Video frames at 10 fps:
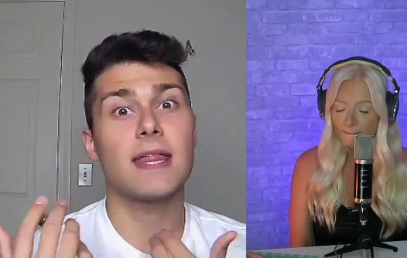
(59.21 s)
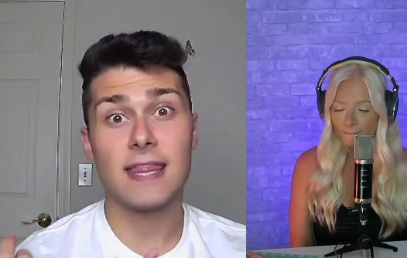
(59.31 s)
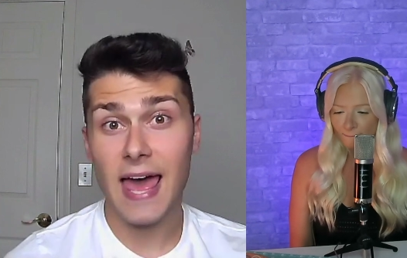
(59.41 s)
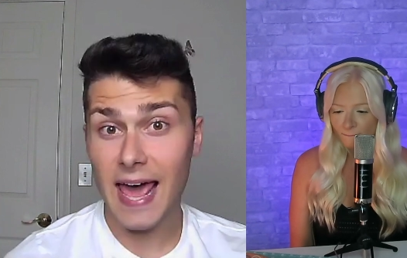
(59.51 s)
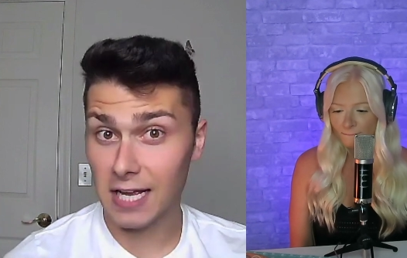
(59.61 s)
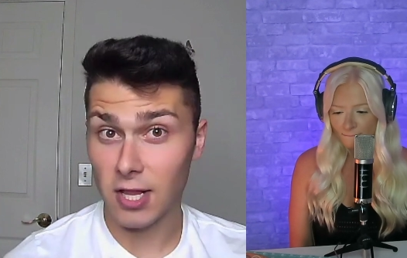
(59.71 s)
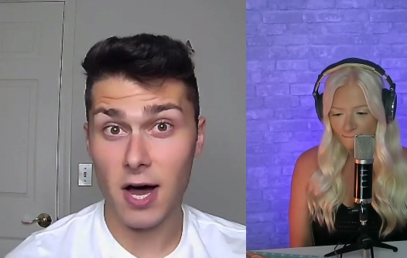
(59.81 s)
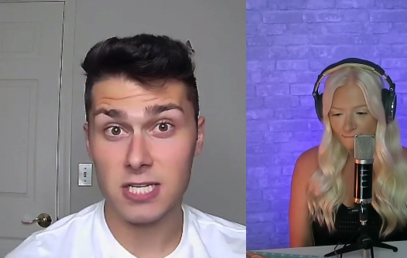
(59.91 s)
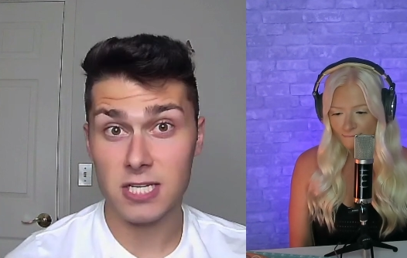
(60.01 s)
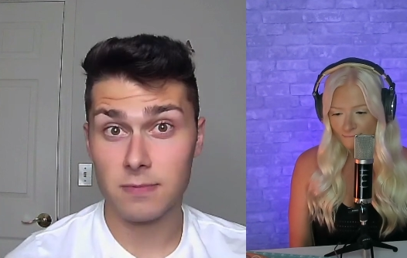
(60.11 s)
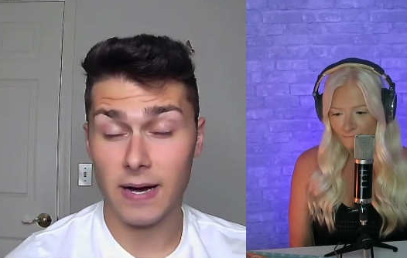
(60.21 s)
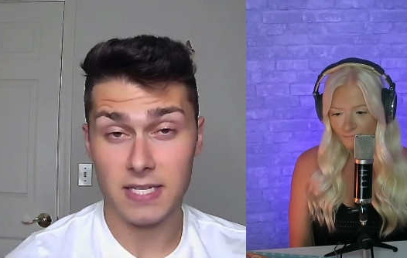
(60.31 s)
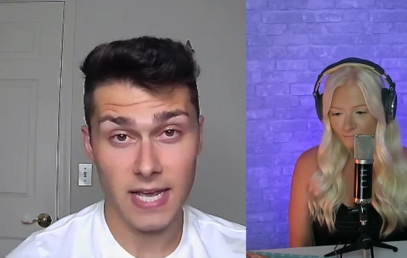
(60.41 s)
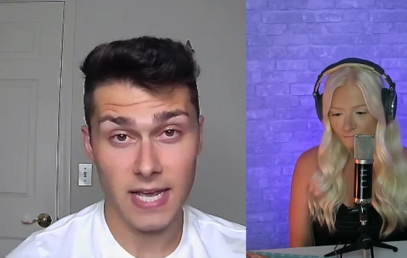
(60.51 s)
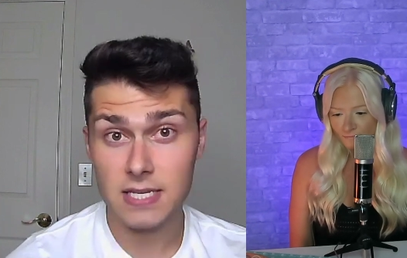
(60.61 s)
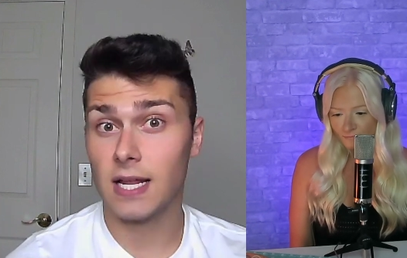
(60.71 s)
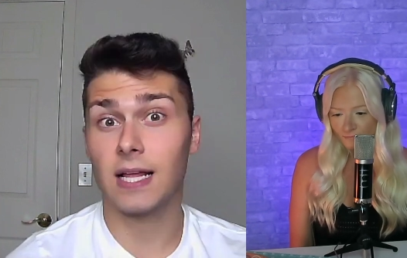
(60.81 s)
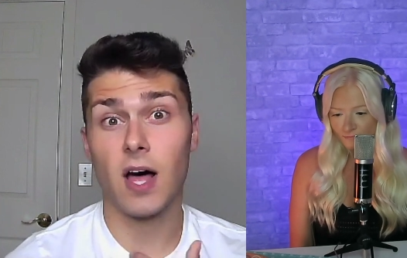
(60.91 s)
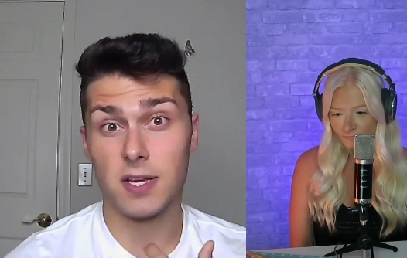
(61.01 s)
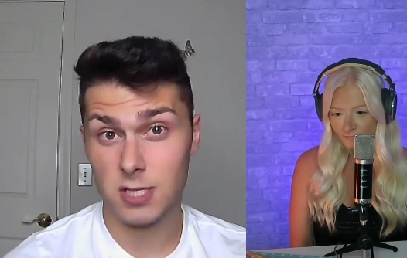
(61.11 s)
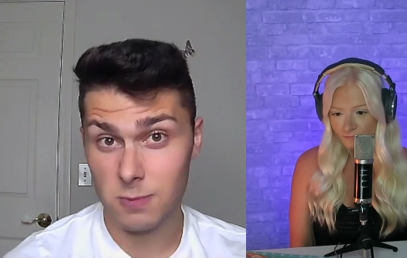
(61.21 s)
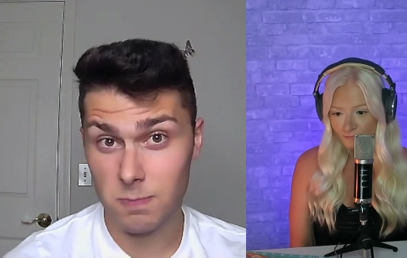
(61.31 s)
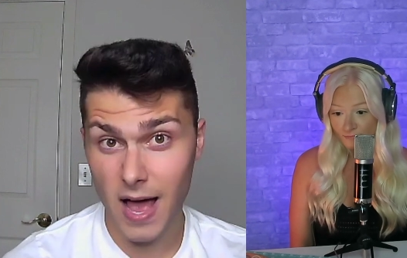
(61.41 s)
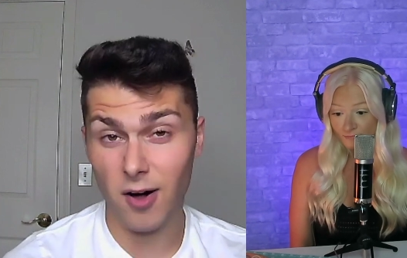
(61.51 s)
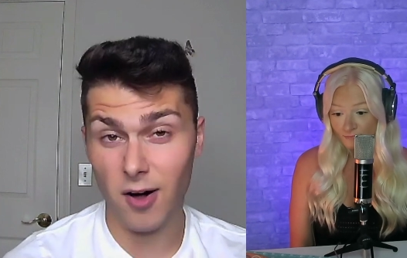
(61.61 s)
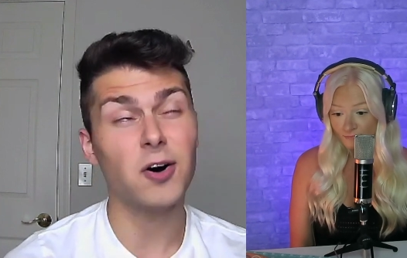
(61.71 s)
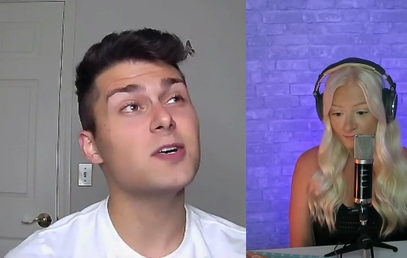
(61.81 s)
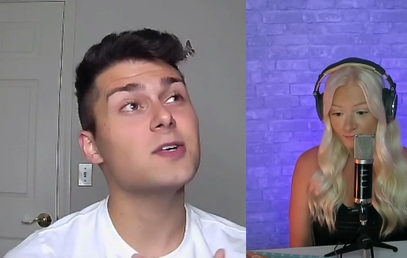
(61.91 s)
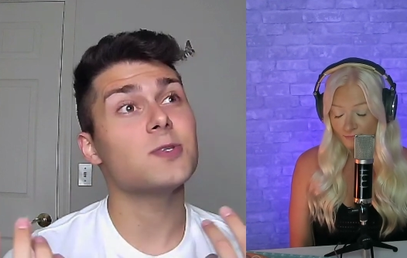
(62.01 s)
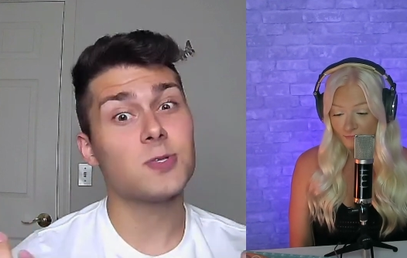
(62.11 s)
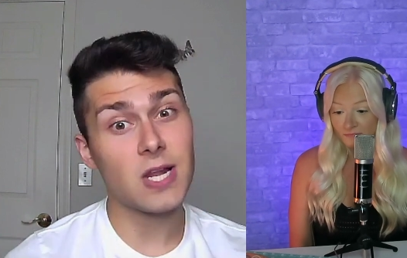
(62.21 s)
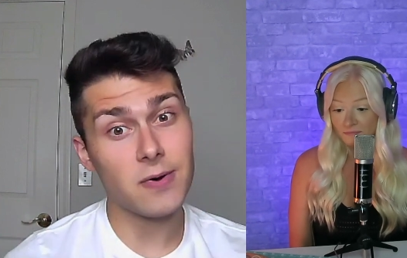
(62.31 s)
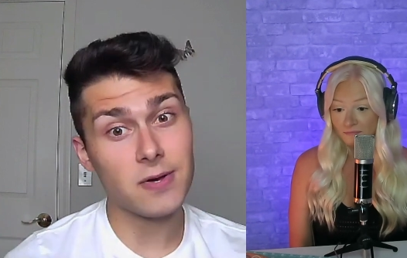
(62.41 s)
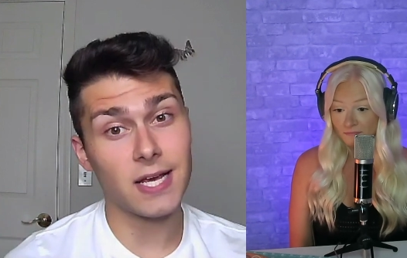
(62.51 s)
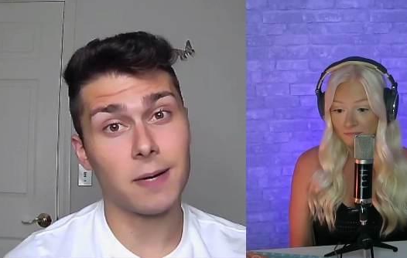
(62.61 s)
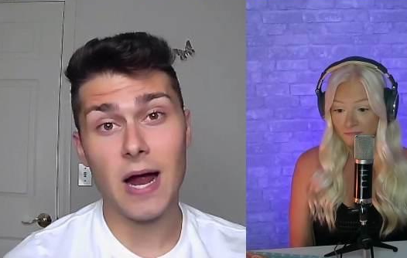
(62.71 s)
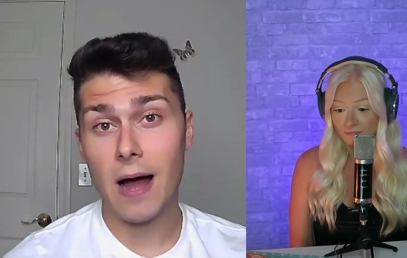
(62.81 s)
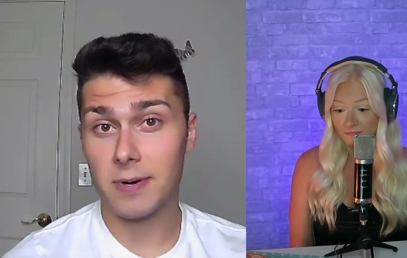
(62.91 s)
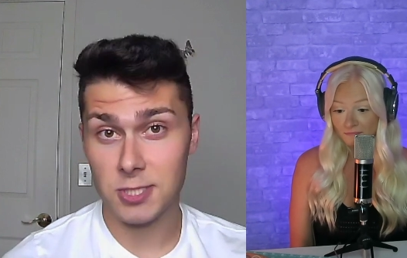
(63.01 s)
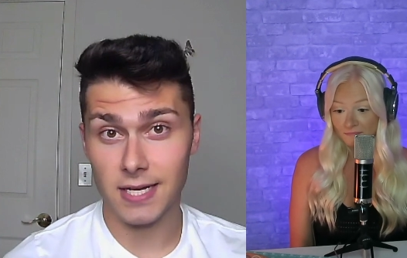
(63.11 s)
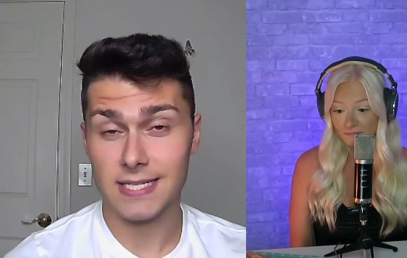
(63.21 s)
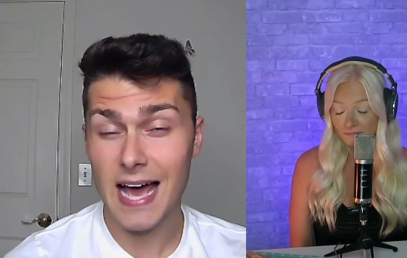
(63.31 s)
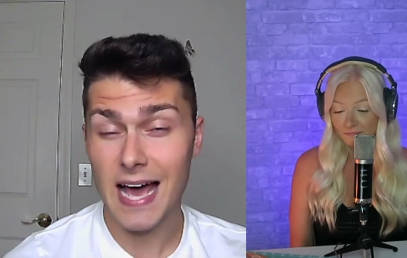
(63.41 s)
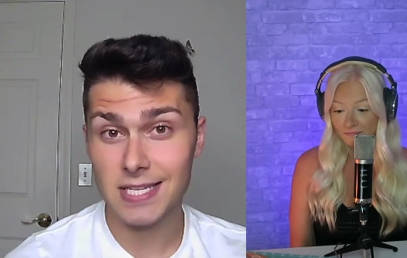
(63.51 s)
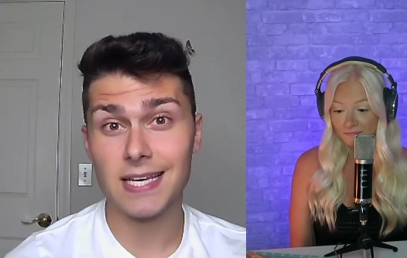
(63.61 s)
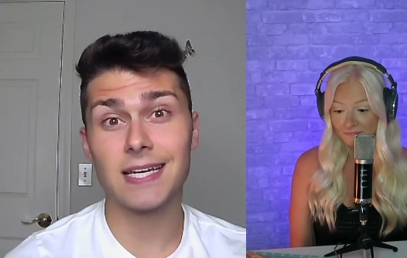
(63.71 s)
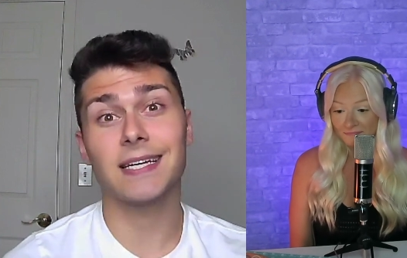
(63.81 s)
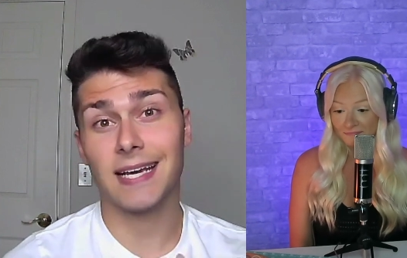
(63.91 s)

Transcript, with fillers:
Speaker 1: Then I lost my taste and I lost smell. So then I was like, probably should get tested,